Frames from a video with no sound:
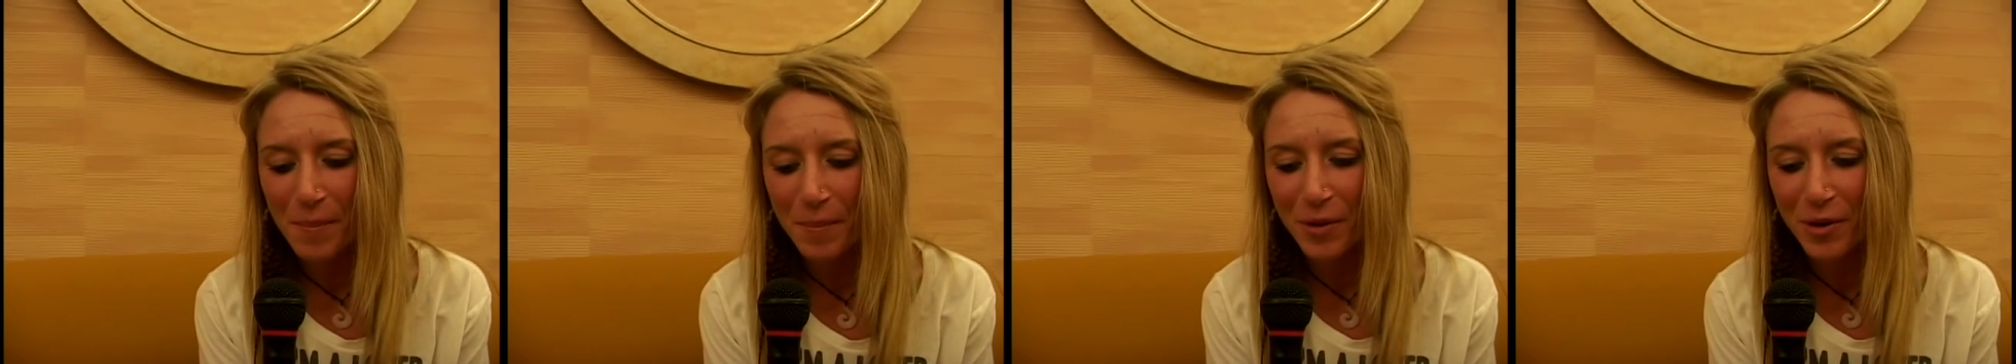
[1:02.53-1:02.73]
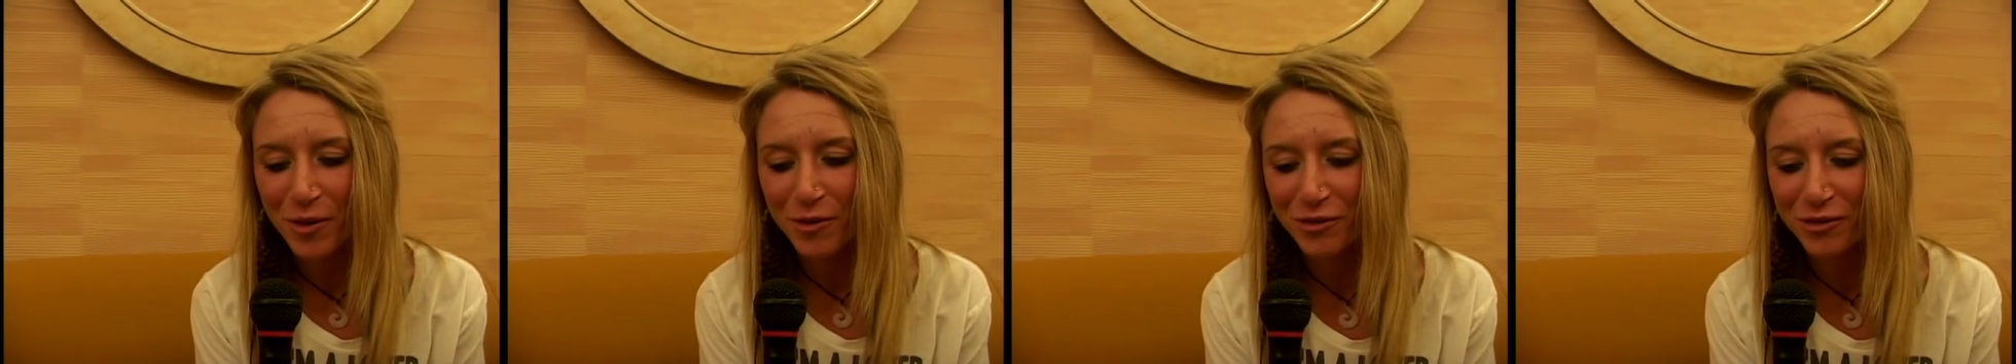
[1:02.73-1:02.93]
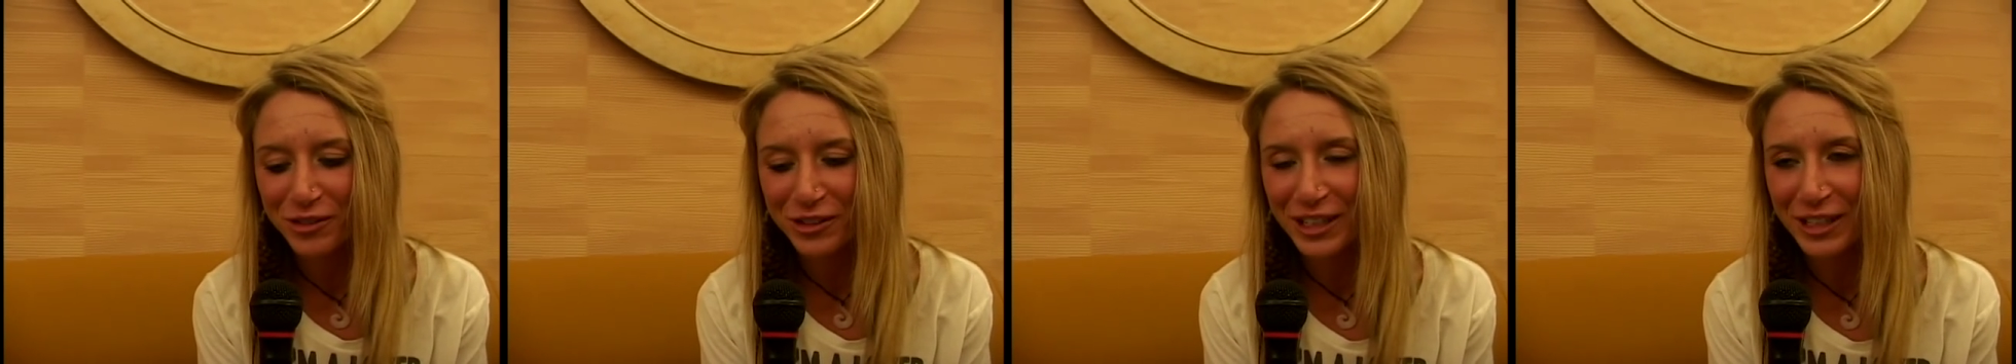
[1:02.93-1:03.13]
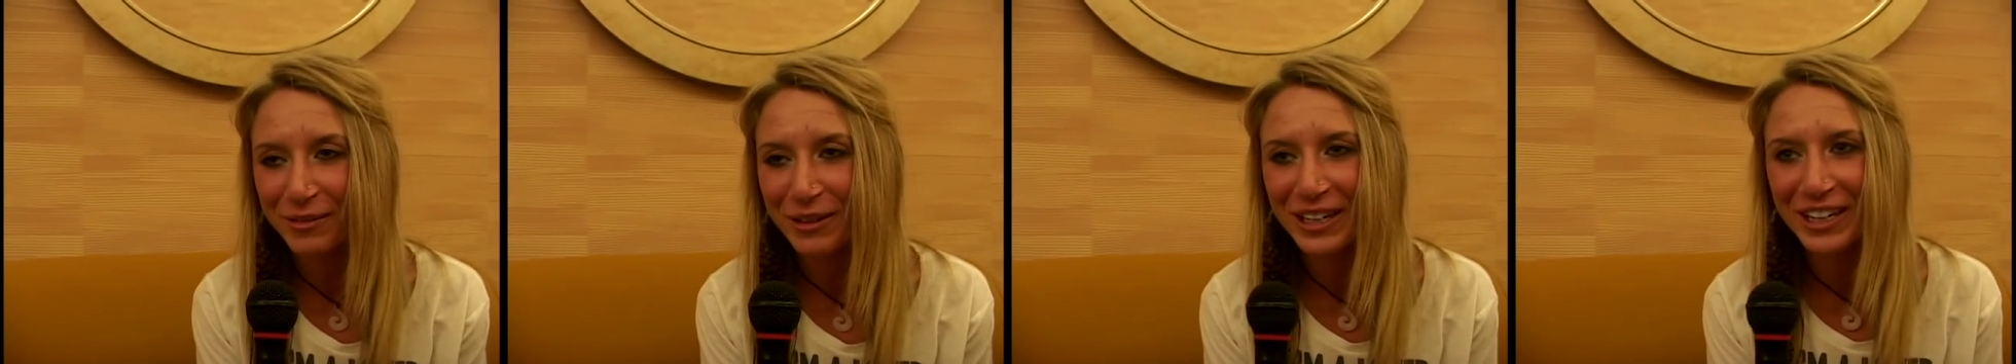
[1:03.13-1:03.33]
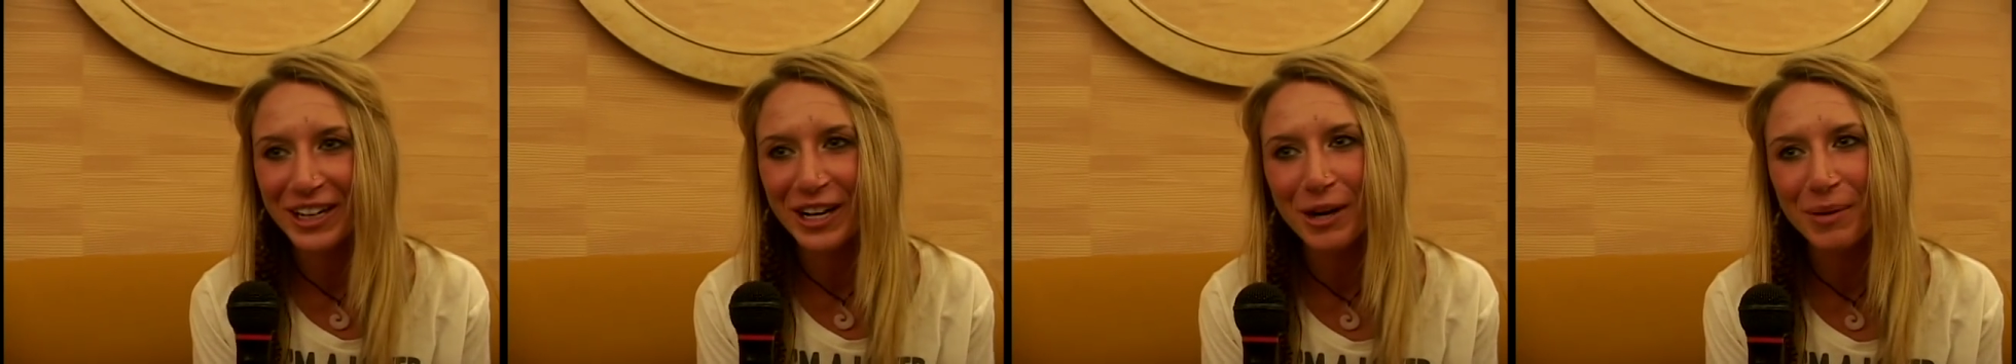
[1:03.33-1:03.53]
hopefully I
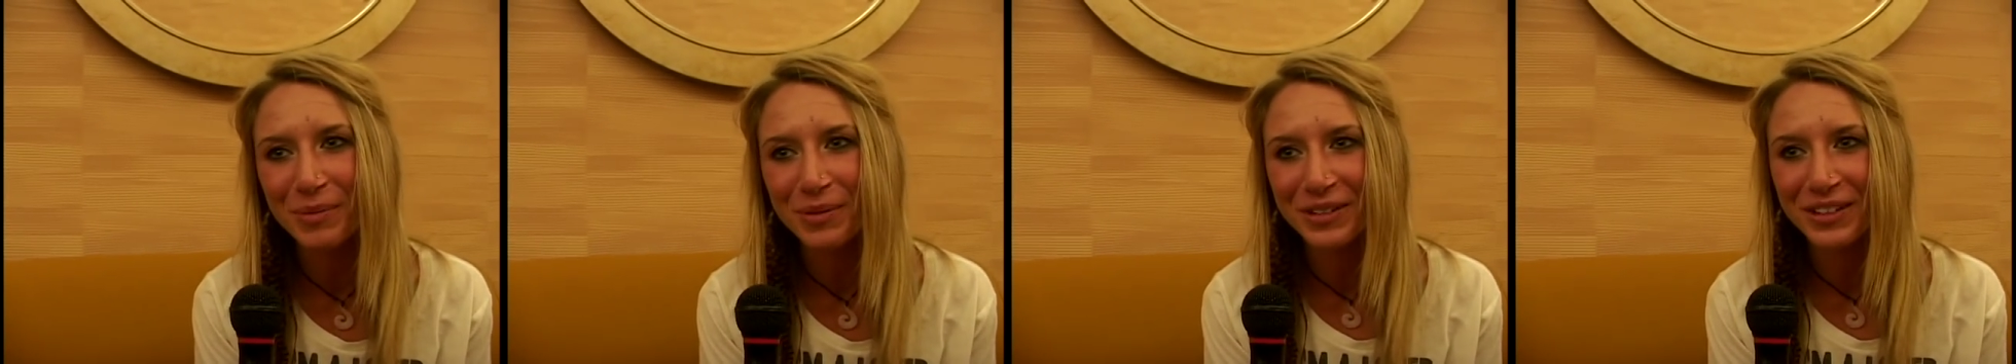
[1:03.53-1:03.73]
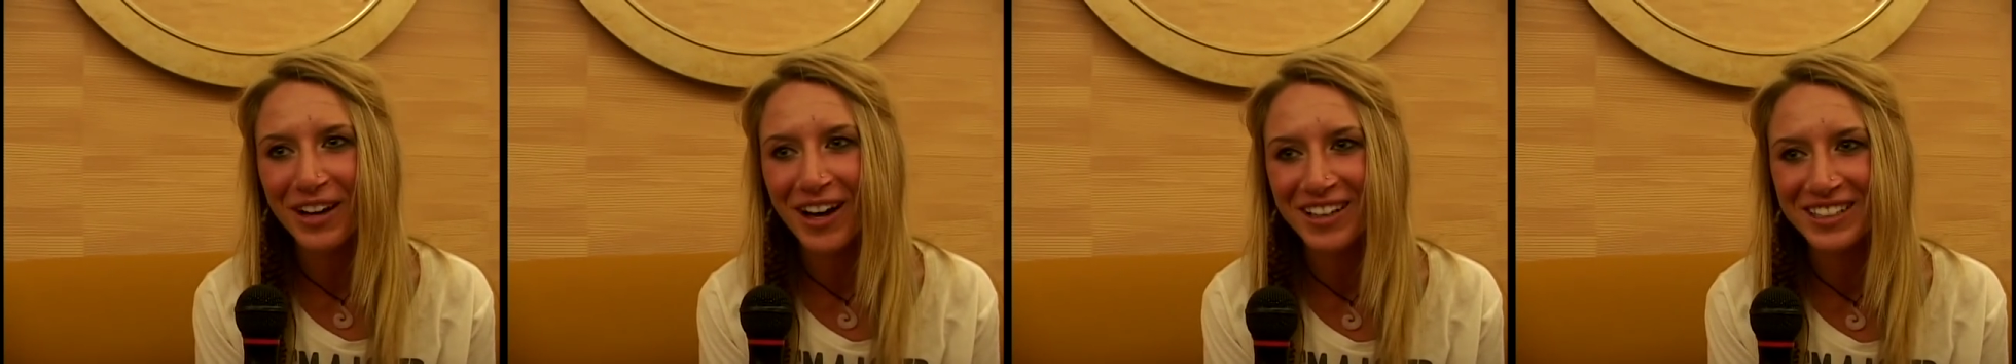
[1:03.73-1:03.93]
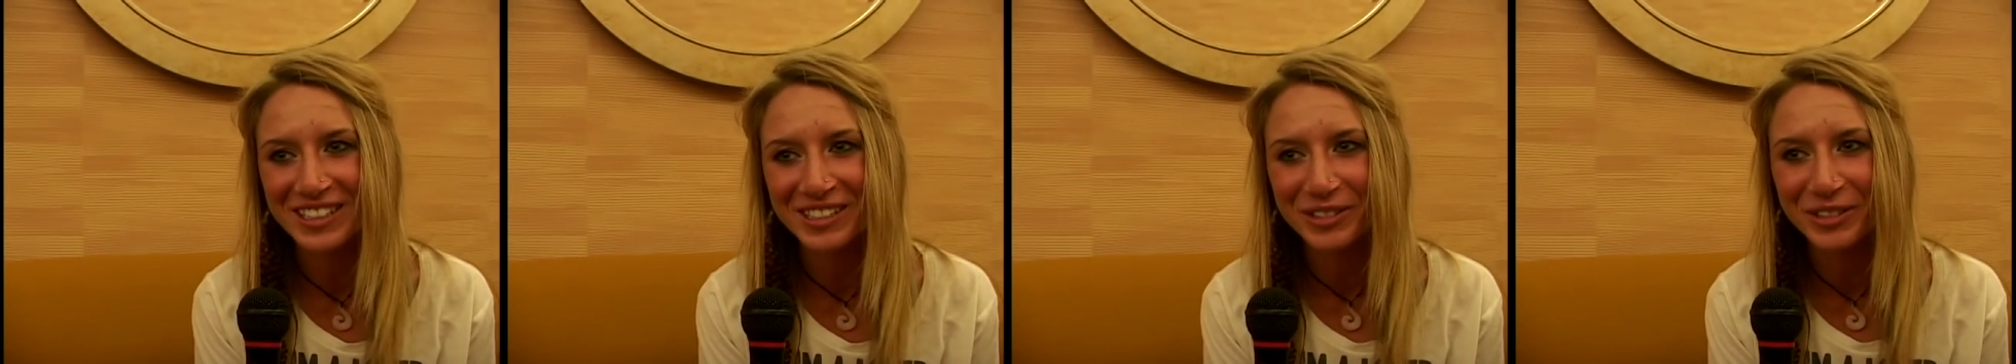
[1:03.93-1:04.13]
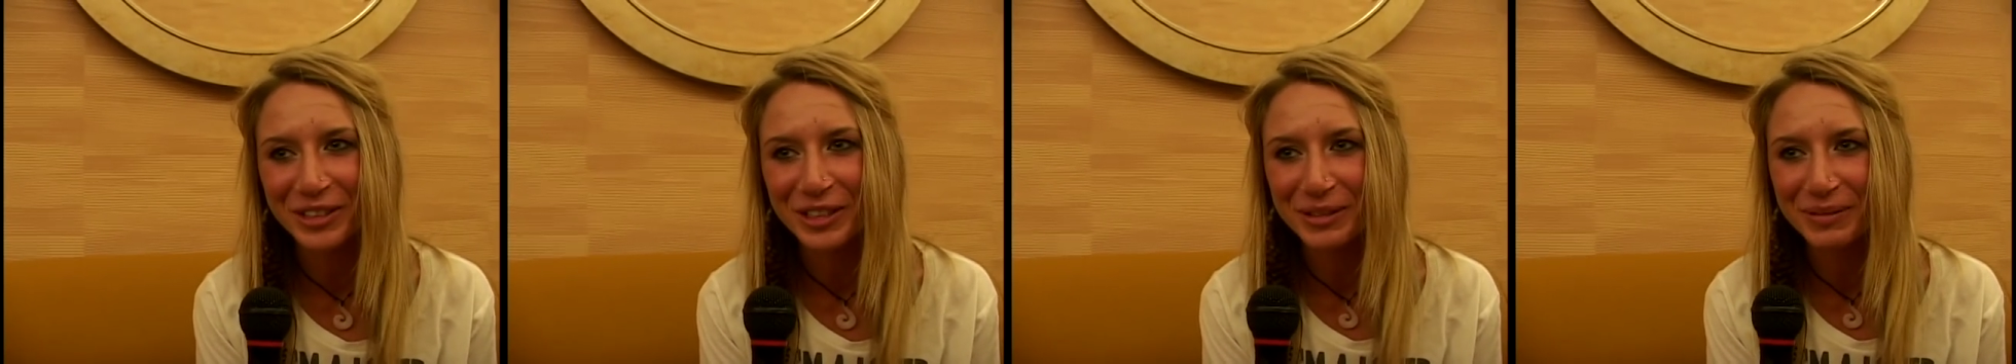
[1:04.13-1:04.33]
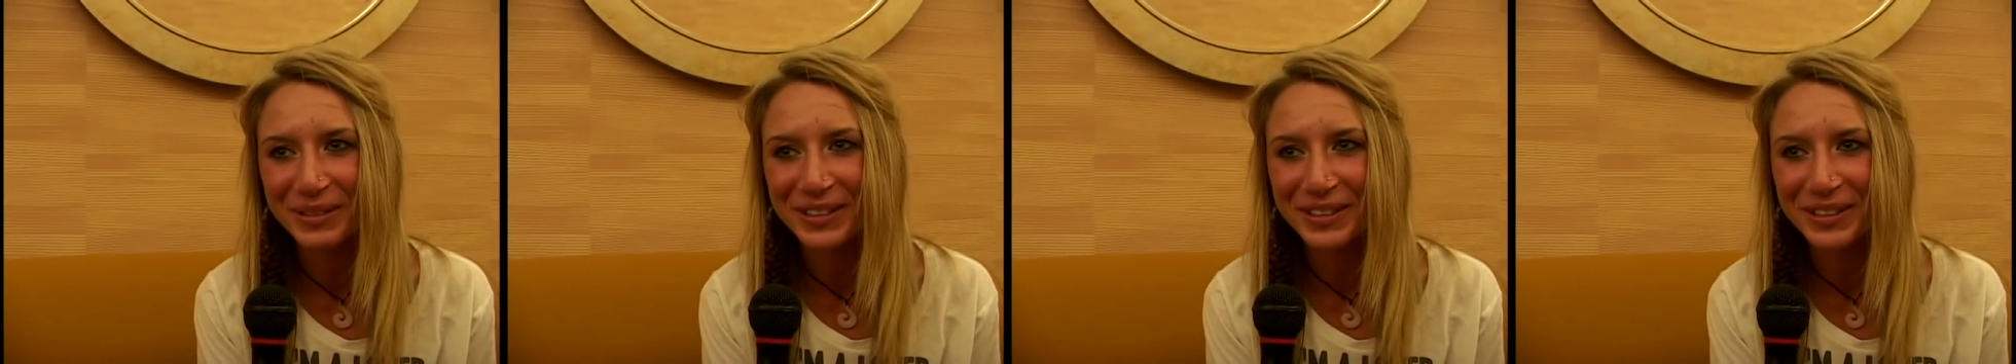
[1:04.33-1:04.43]
wake up not sore,